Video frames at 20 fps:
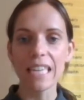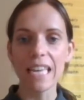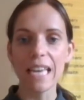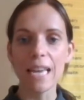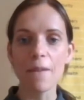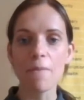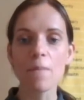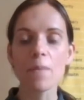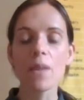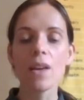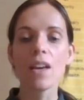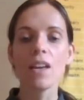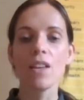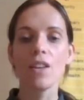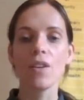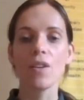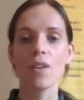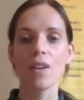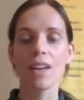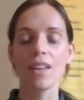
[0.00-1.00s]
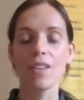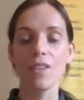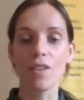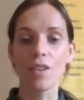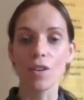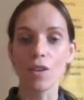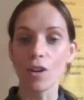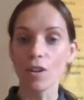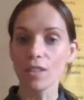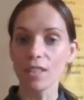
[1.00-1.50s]
team? You
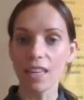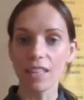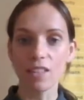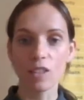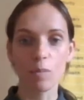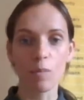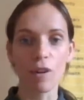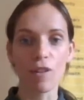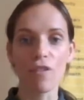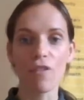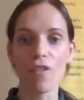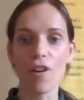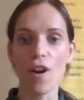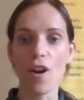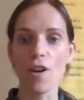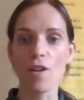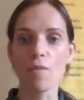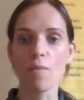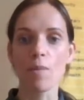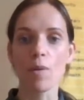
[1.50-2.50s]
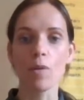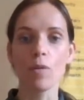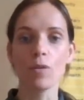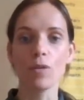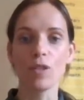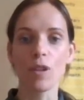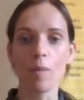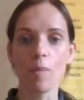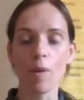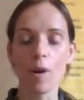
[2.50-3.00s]
can contact us by phone, but
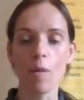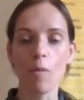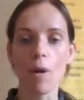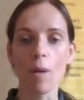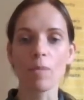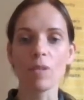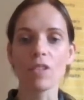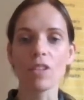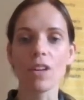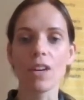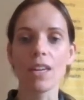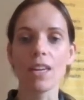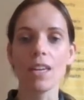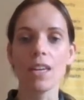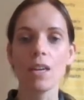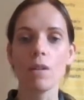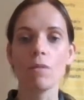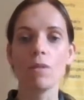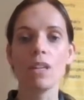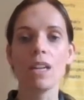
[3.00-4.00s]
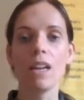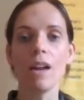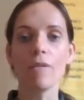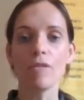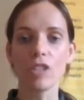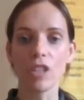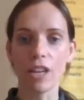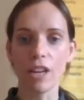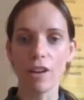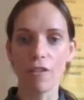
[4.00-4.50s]
also by website. We'd
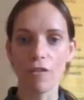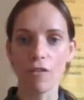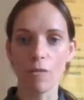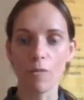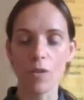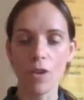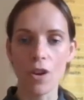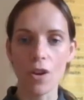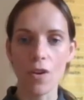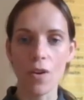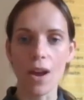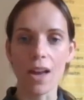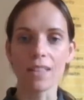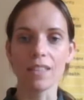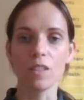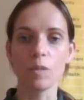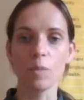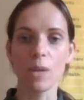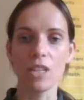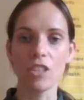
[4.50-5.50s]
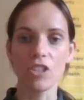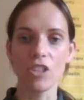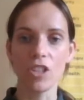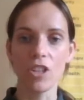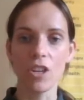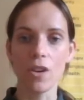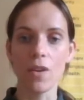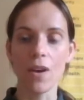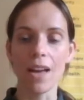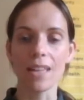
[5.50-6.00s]
love to hear from you and speak to
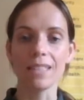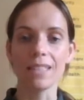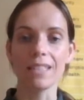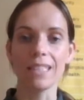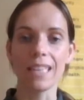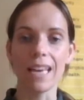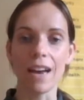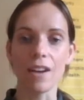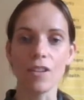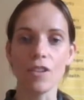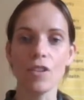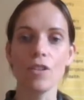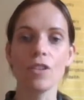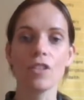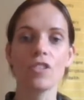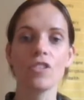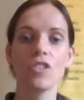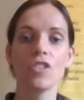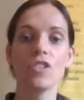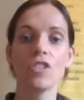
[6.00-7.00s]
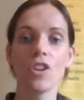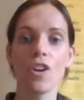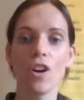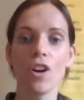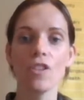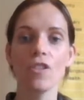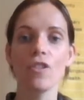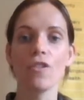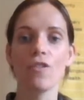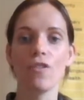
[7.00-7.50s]
you and see how you could
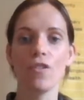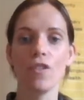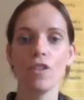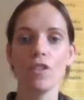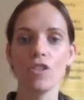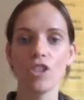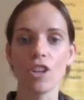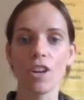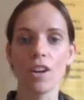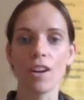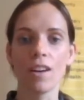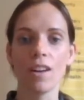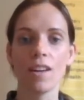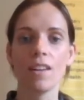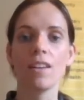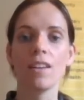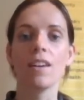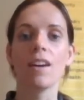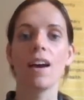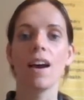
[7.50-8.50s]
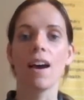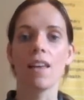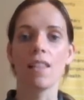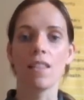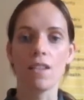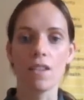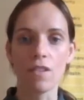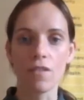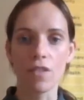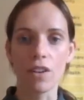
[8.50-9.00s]
start your future at
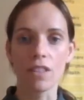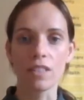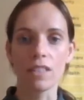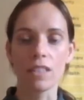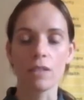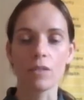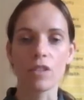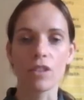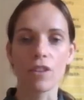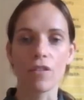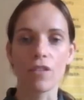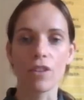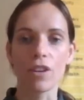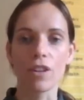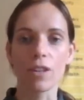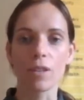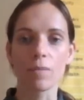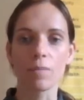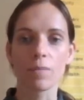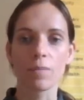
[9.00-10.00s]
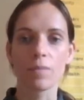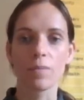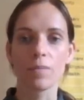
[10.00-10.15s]
the University of Suffolk.